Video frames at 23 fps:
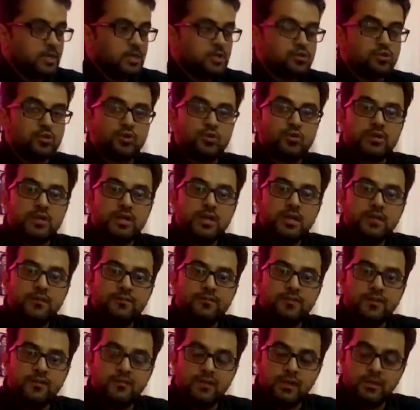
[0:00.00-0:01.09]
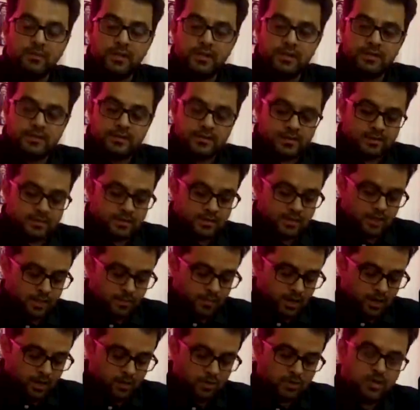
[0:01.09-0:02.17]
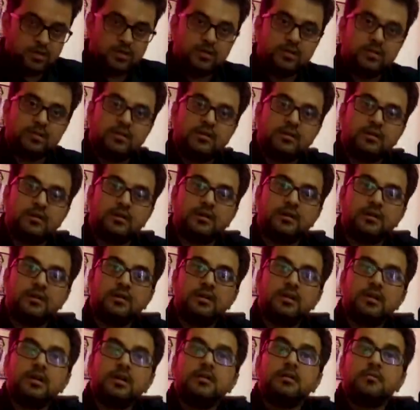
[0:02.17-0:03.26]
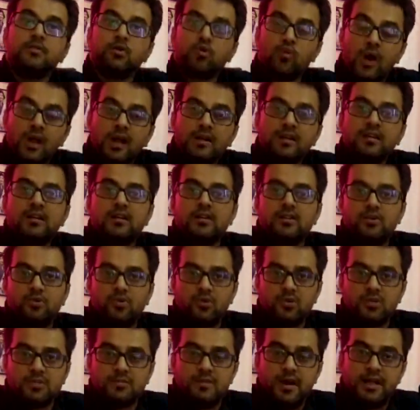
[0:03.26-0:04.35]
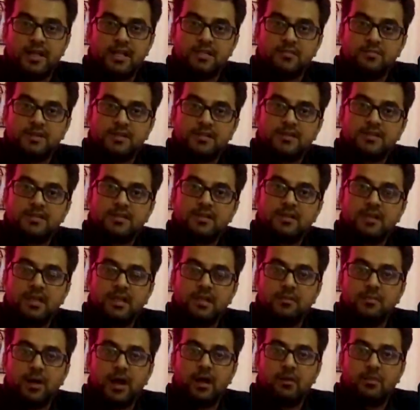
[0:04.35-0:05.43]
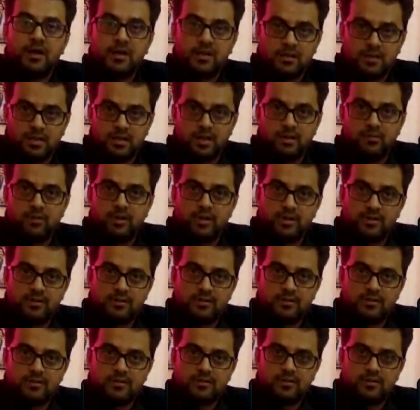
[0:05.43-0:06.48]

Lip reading: So today we will be discussing about the quality controls management in biomedical laboratories.